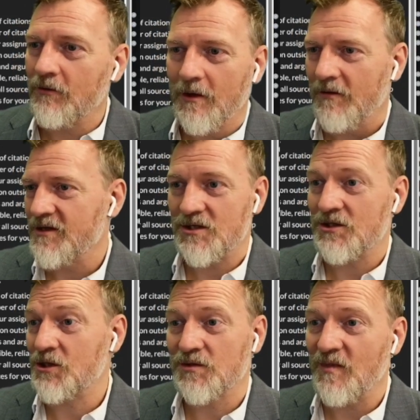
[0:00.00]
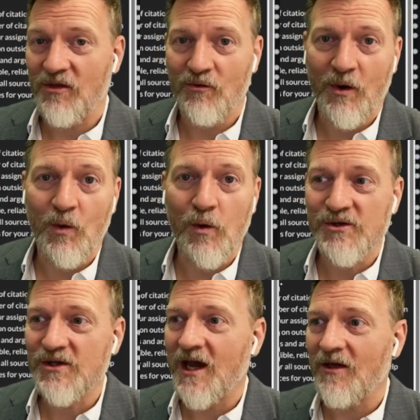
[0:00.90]
This is just me throwing
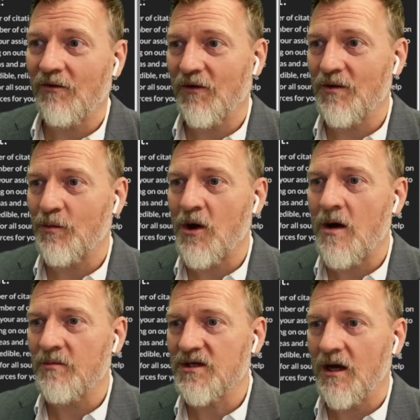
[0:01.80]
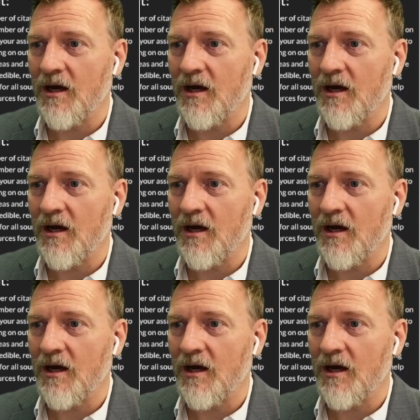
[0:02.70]
words together for the prompt.